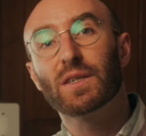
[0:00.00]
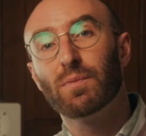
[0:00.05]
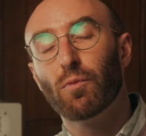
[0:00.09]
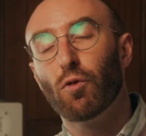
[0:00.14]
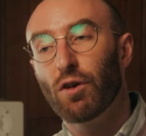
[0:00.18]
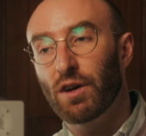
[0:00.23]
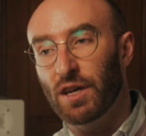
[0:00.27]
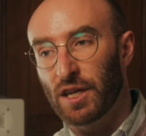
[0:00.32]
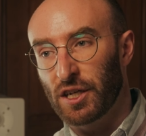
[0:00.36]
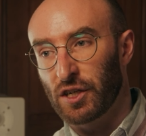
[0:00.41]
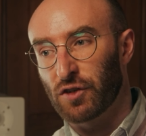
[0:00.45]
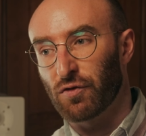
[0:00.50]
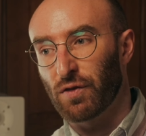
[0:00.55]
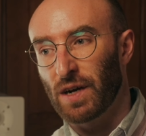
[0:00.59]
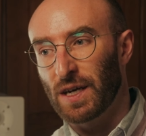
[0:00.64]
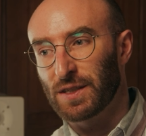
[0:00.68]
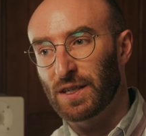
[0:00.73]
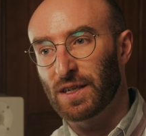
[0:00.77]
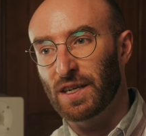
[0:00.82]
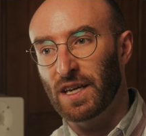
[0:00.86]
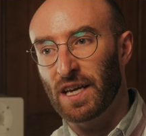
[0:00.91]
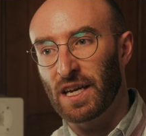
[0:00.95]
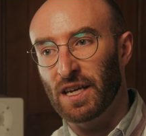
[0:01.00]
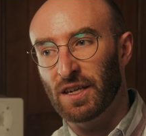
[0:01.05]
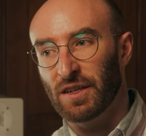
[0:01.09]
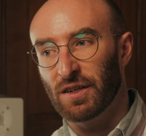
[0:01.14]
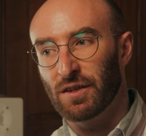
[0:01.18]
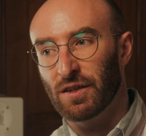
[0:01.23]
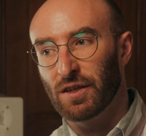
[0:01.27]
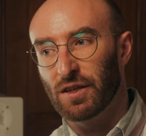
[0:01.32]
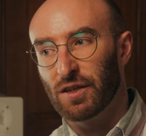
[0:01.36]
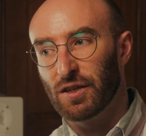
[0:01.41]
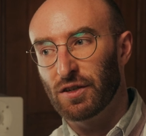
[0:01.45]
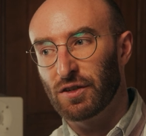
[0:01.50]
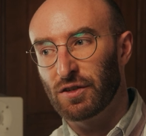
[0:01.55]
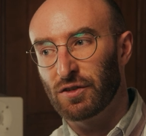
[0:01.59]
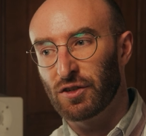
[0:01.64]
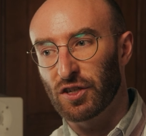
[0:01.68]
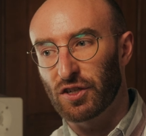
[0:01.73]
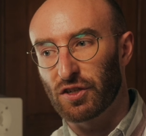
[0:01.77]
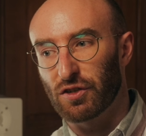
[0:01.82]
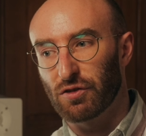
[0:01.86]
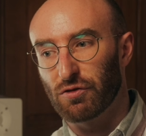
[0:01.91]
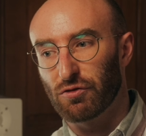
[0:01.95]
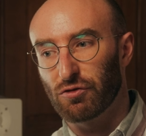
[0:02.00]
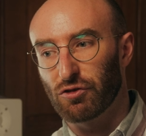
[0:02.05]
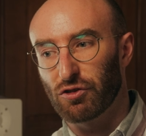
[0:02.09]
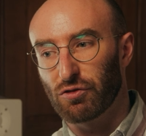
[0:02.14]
more interested in just